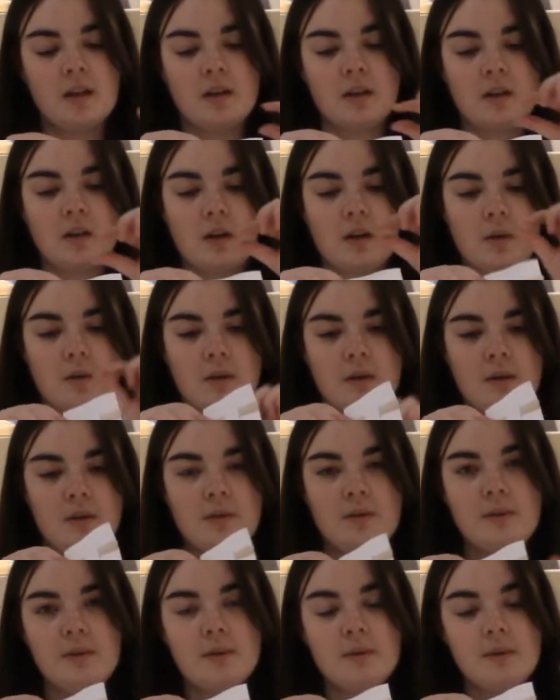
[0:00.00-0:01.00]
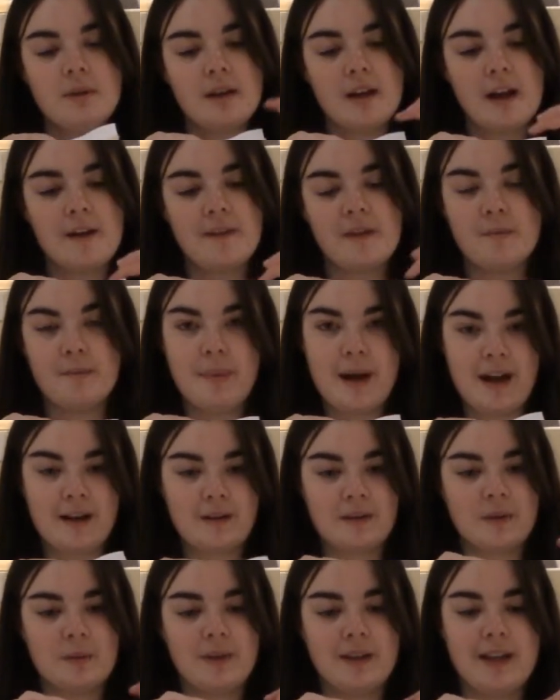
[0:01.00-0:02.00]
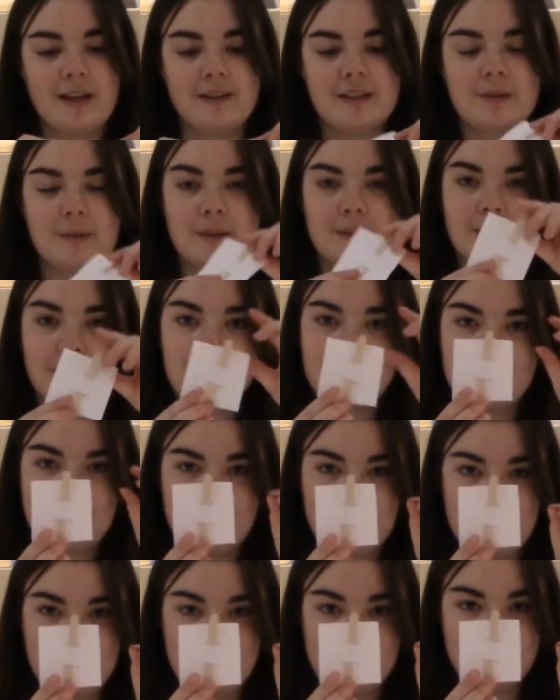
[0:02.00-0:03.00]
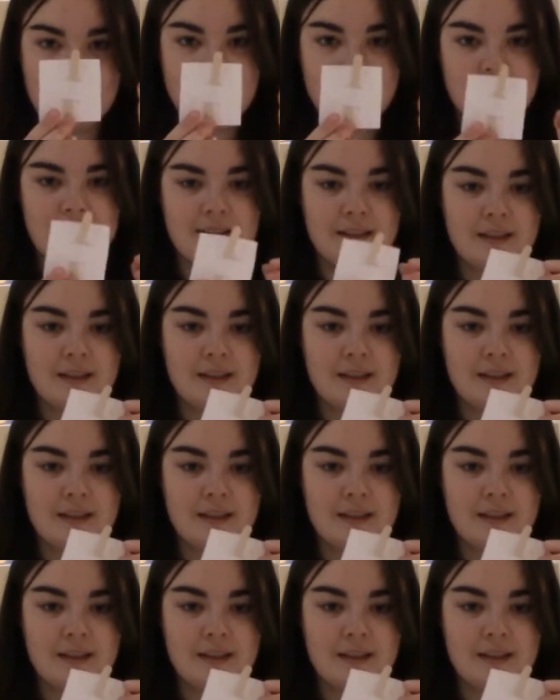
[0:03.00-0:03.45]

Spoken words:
go through, and then back through again, so it looks like this.